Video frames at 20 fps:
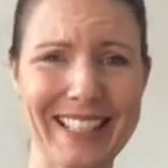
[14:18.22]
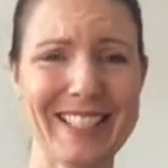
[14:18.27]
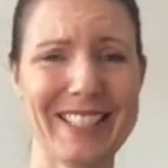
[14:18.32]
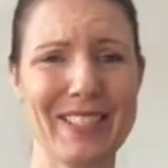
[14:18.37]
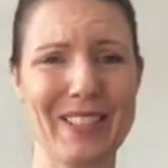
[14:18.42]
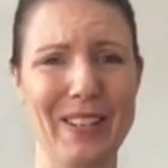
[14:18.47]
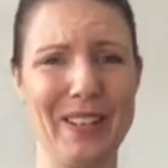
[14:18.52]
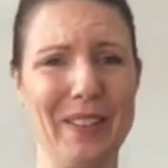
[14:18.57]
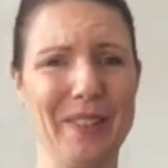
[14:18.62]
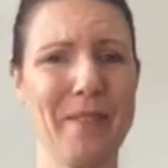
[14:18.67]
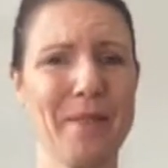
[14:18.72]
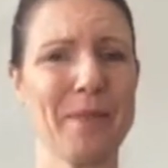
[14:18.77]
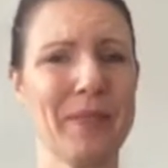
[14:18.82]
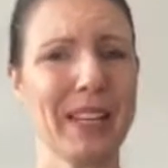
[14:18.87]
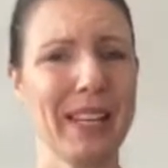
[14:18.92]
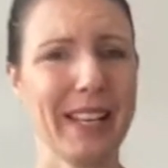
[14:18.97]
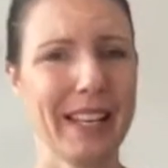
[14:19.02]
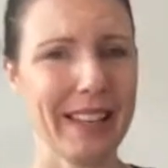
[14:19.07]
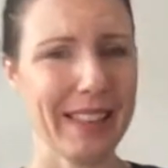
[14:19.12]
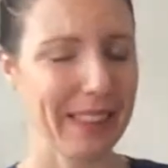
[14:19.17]
So
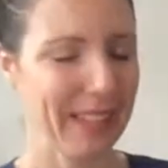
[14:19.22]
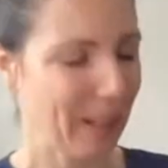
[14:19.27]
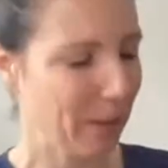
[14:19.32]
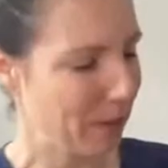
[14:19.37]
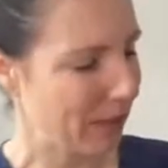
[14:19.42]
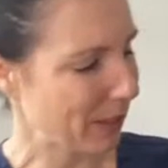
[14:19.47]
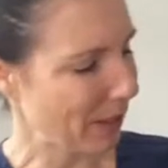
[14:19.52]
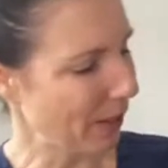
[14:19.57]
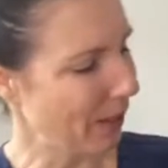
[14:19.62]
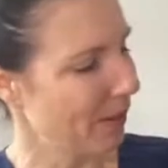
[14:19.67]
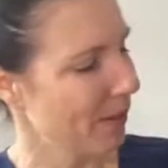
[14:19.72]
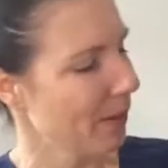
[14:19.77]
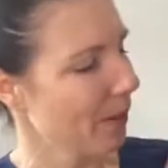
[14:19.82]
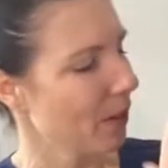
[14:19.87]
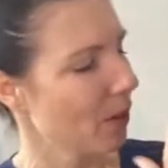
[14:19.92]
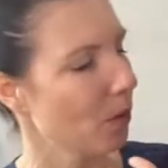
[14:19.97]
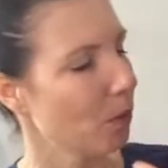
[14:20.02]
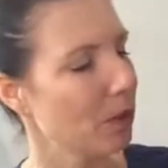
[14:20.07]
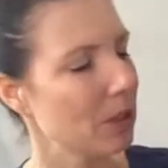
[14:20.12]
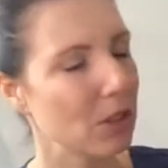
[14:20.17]
there we go.
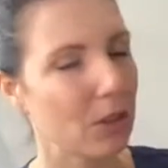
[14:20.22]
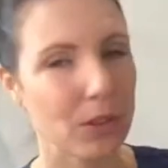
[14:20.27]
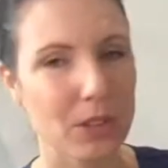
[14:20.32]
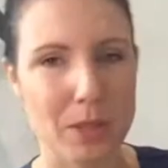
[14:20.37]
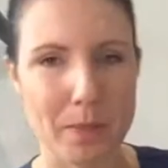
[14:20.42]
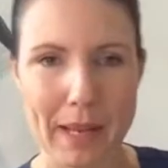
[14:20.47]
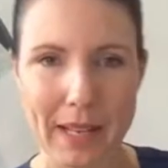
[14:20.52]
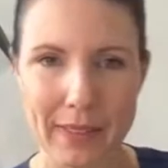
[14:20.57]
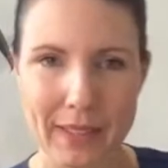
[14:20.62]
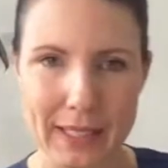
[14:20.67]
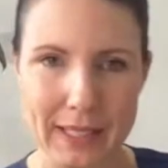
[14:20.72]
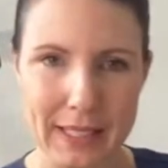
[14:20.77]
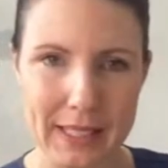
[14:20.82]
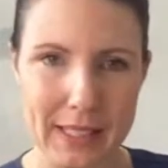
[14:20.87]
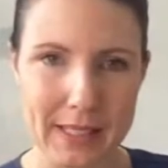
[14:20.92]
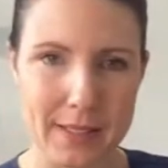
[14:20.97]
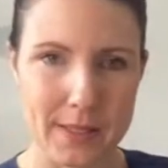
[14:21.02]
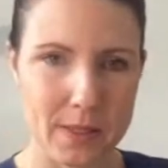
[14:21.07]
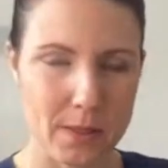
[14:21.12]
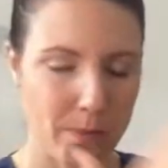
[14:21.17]
We talked about the
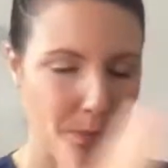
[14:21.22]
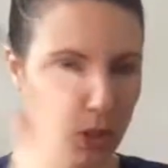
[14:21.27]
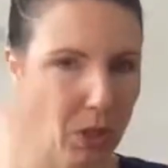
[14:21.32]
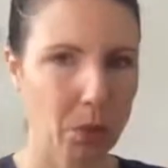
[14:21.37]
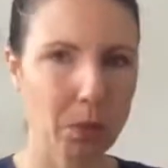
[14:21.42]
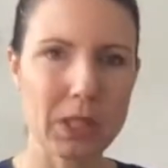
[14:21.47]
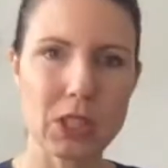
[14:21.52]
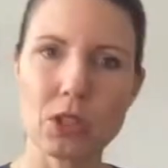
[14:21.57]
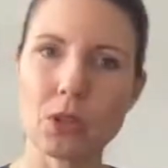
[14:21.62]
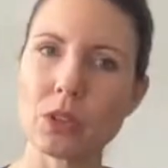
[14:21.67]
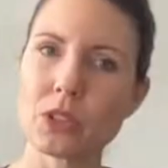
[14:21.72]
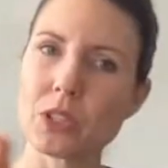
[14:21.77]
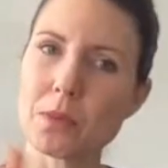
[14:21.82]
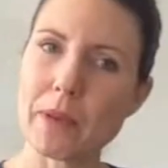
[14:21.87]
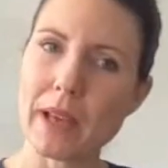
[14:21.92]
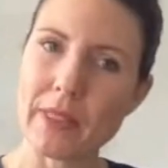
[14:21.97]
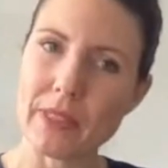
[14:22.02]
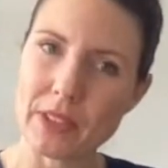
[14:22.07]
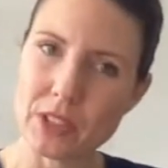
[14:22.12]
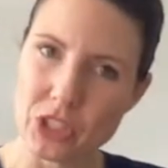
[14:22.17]
ears. We talked
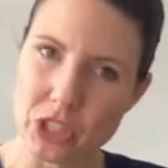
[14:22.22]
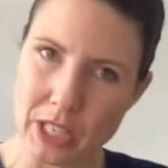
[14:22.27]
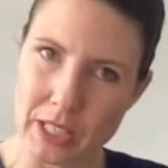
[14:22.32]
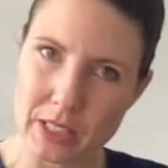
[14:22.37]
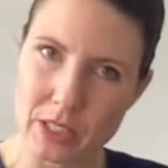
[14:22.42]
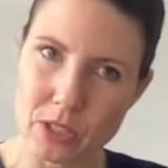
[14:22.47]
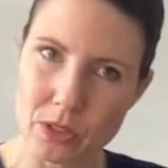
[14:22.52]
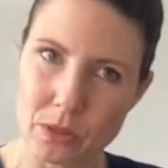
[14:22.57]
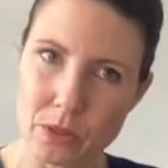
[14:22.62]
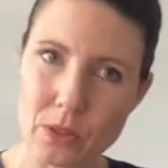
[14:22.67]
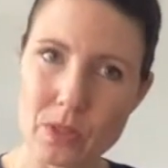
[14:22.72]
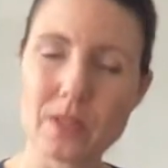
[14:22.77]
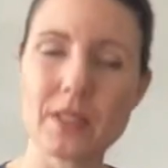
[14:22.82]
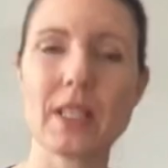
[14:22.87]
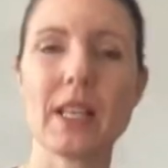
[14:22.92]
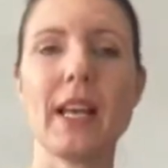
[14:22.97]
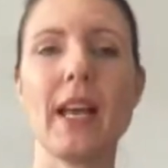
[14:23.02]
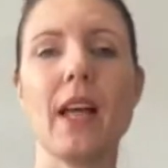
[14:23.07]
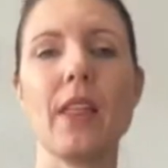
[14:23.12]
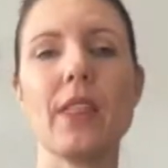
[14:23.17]
about the
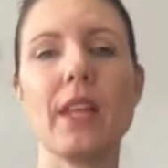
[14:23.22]
genitals.